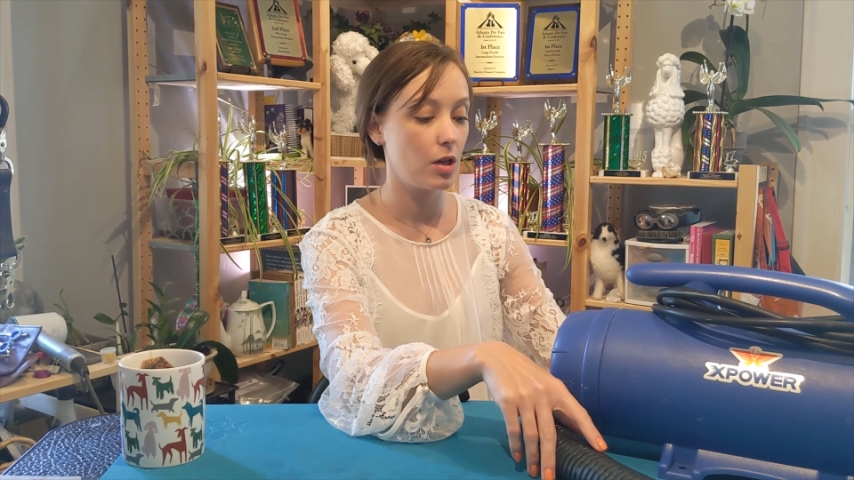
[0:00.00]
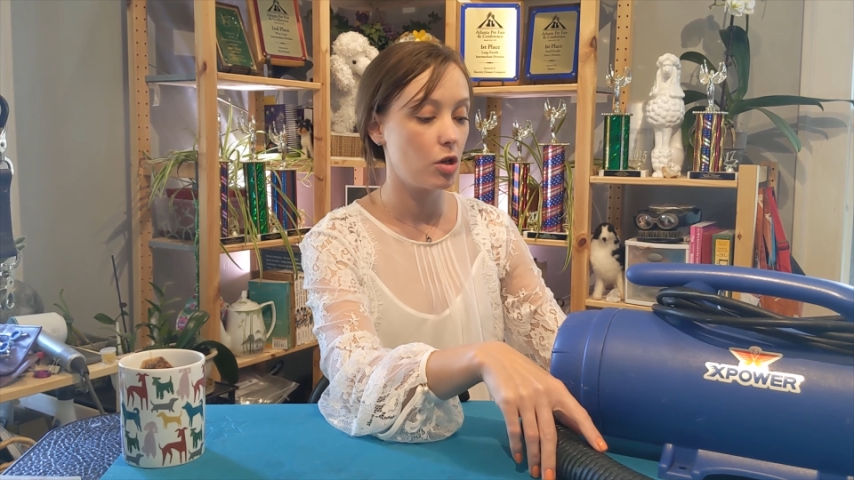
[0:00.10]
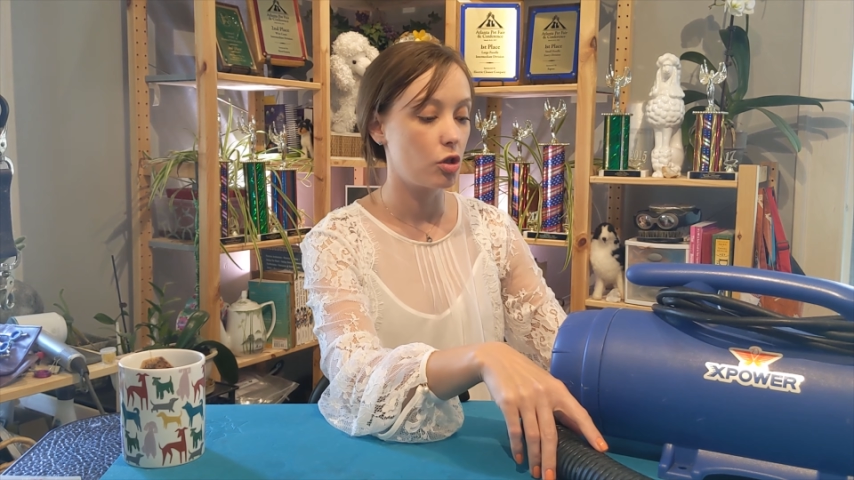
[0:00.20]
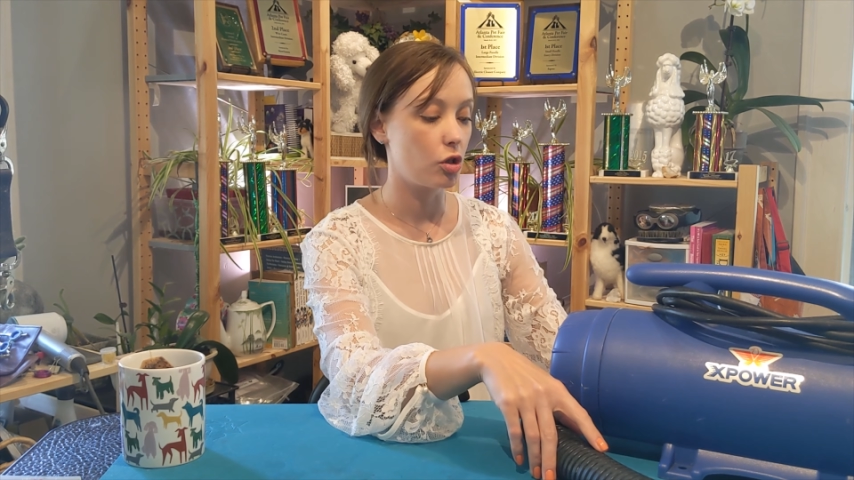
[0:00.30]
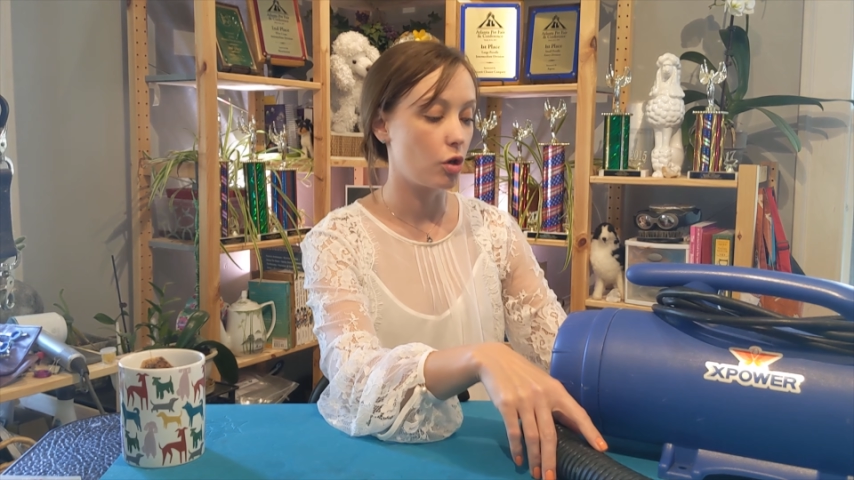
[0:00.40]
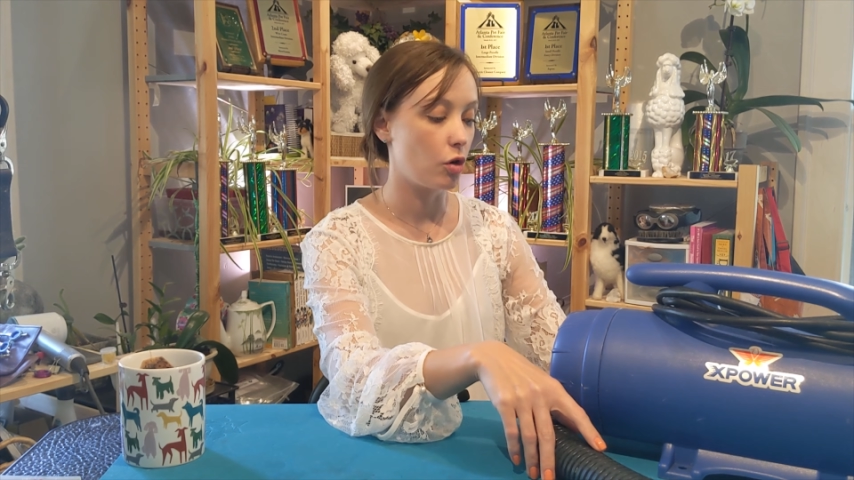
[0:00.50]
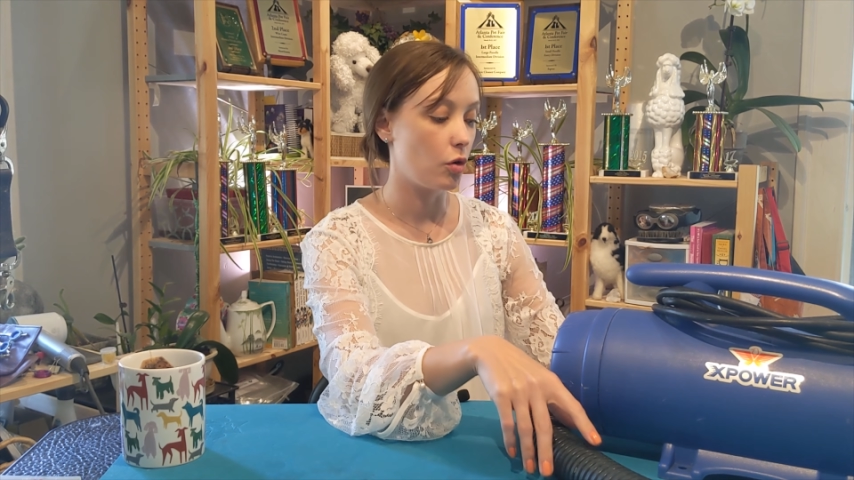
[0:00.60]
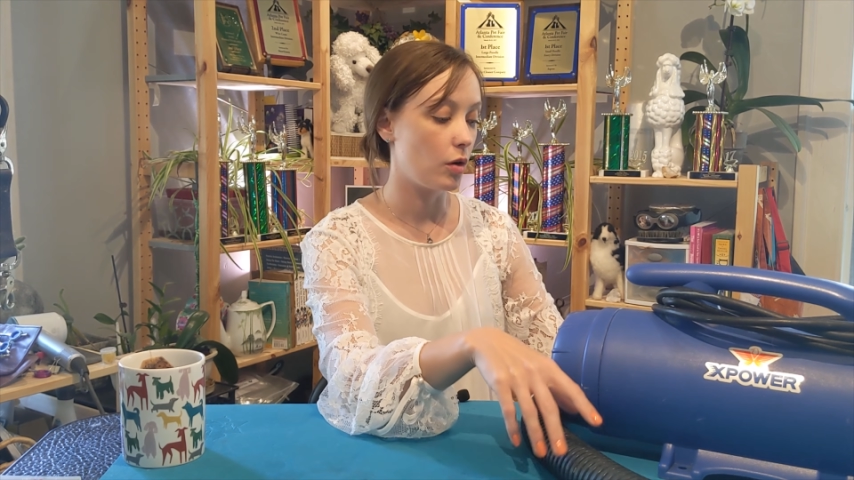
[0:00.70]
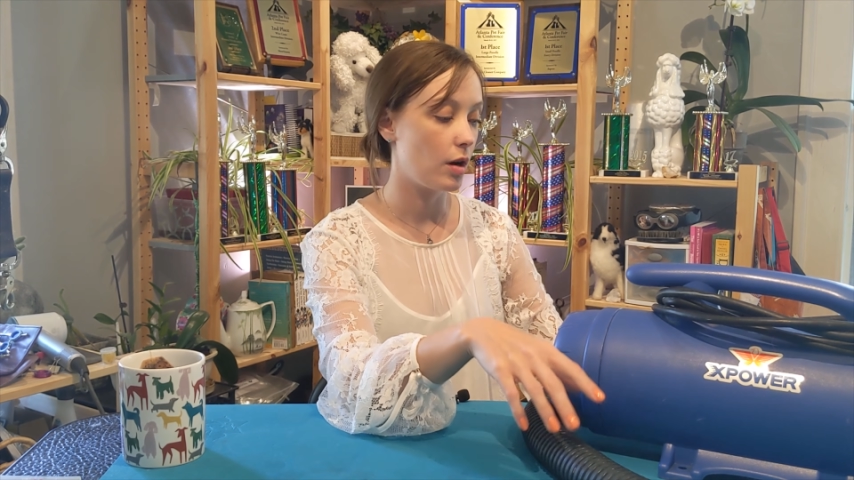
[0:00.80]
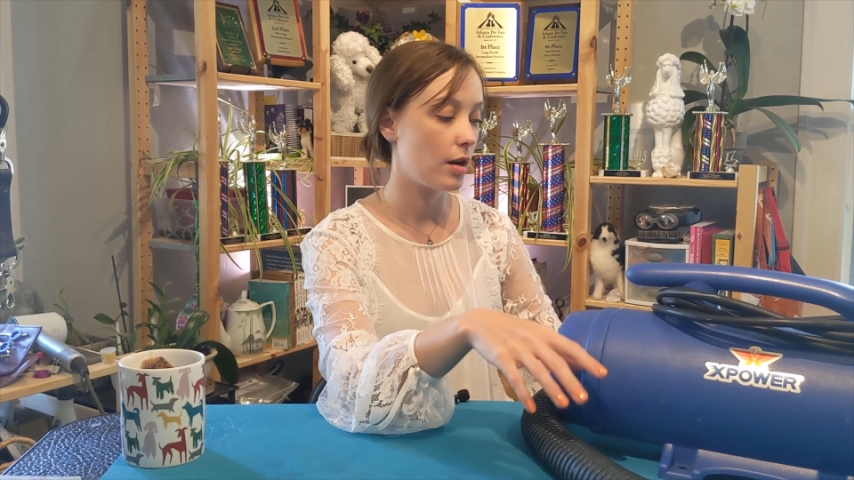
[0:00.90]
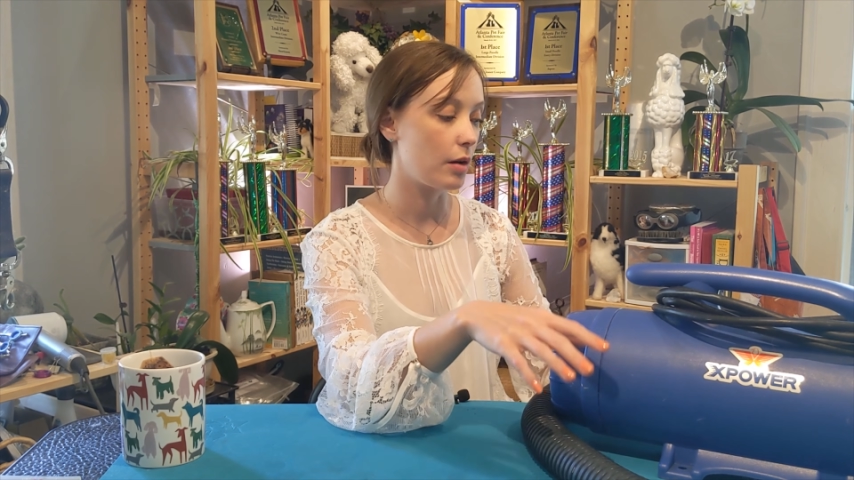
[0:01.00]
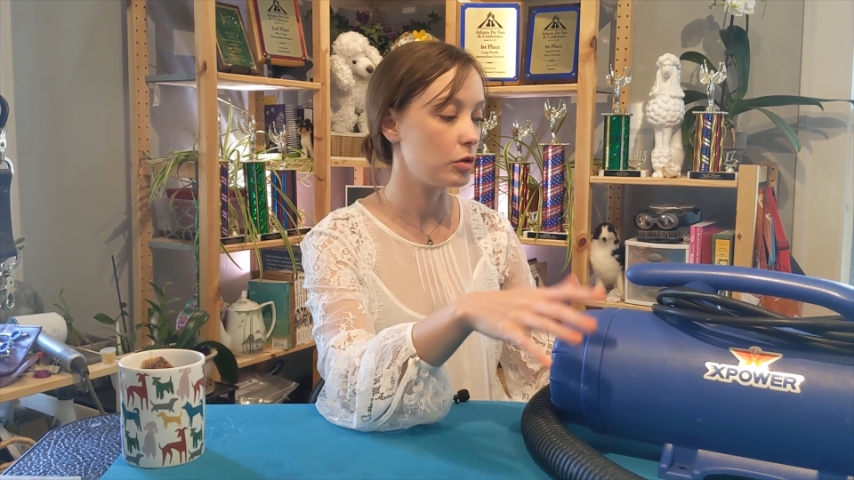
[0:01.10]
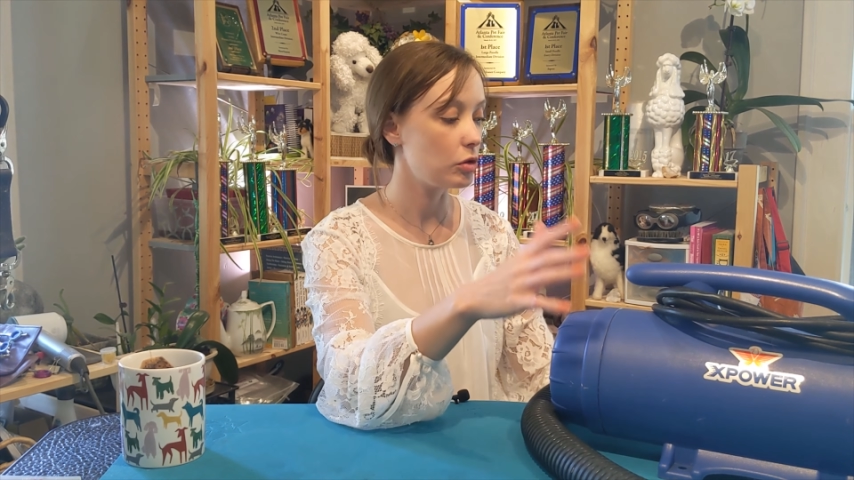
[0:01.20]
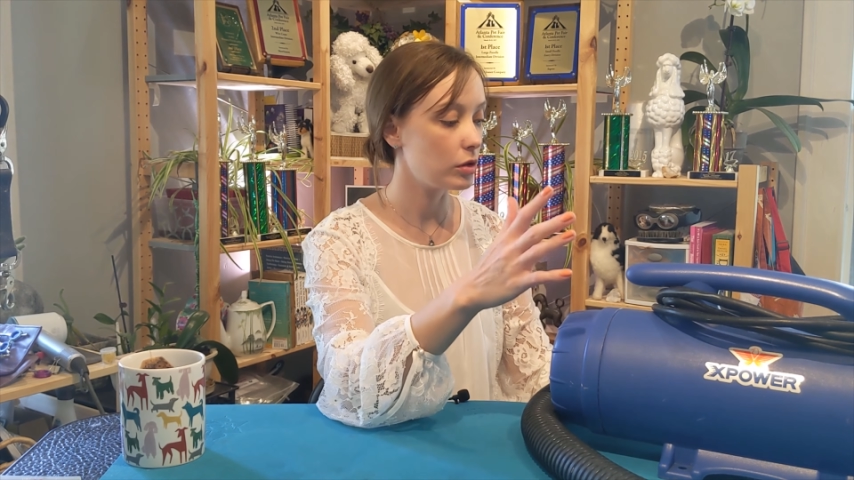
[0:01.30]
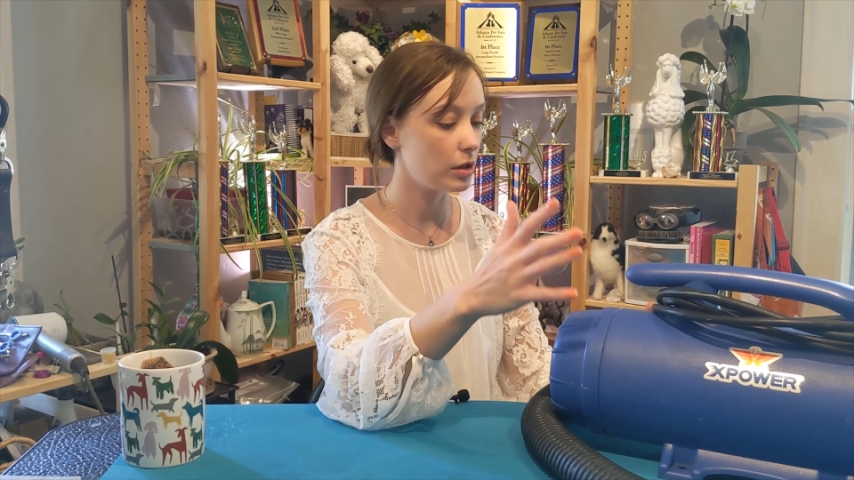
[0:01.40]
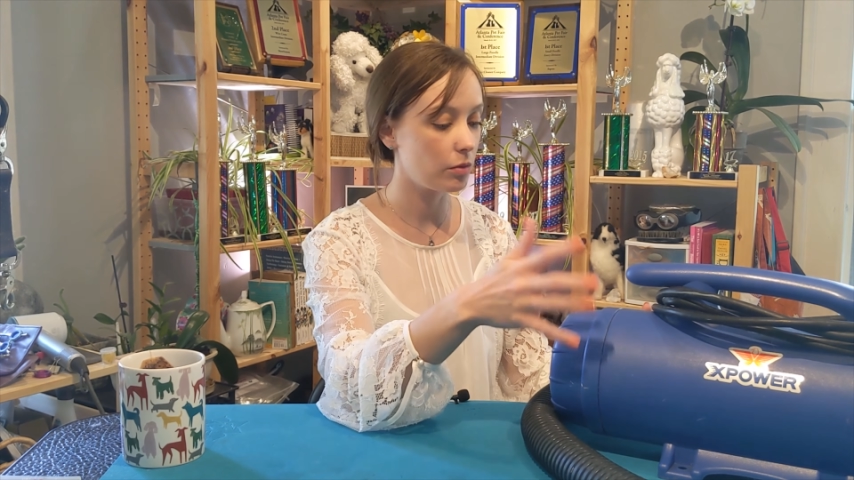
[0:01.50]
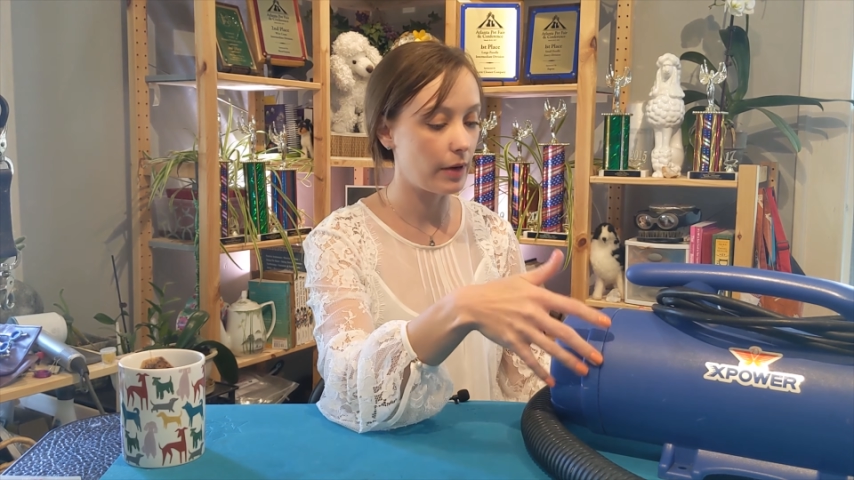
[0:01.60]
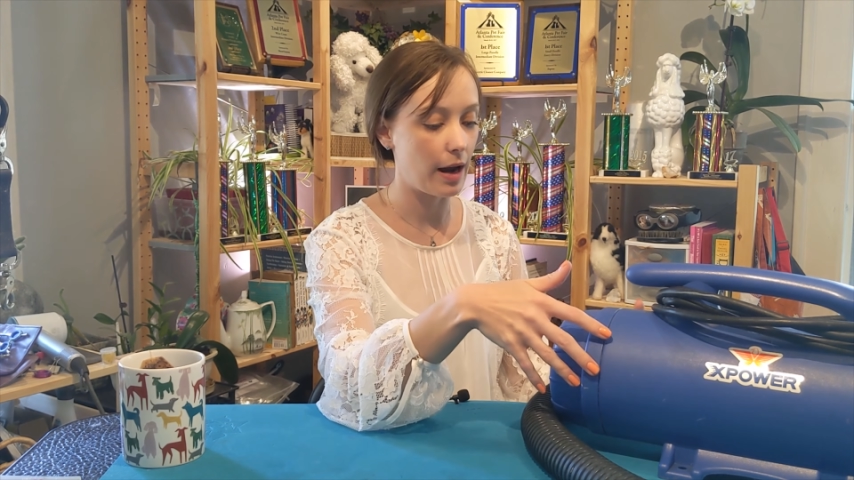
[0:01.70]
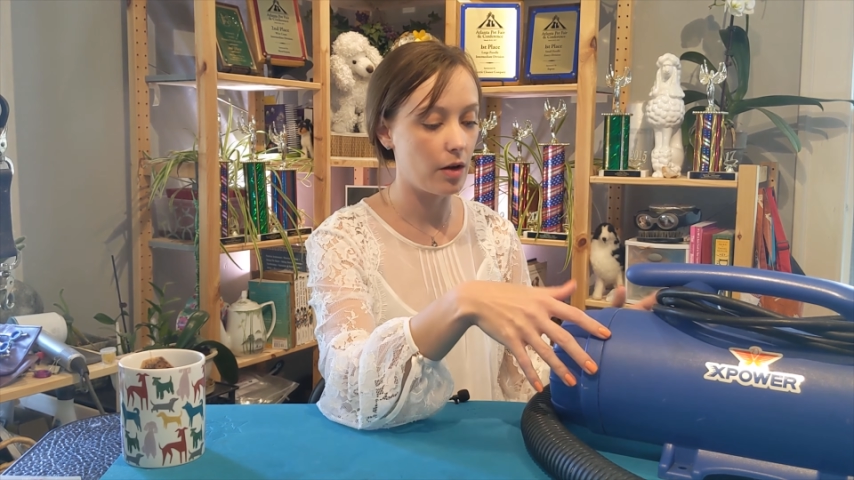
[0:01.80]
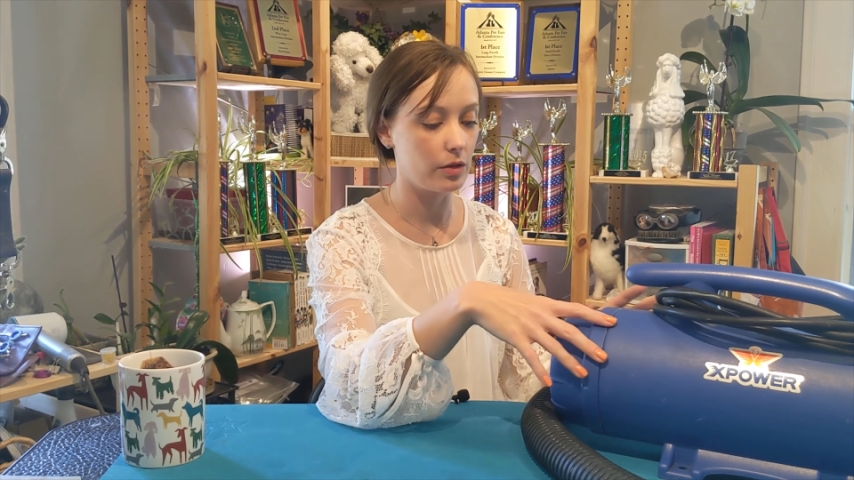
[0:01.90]
So I was looking
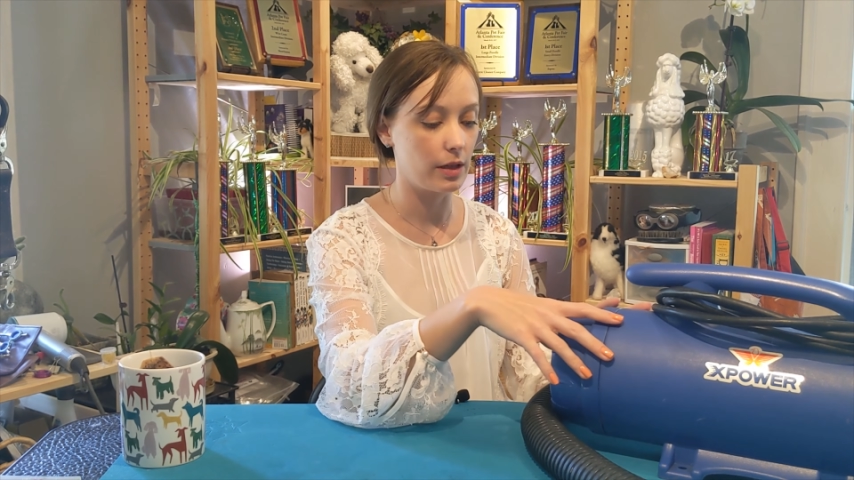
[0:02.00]
around,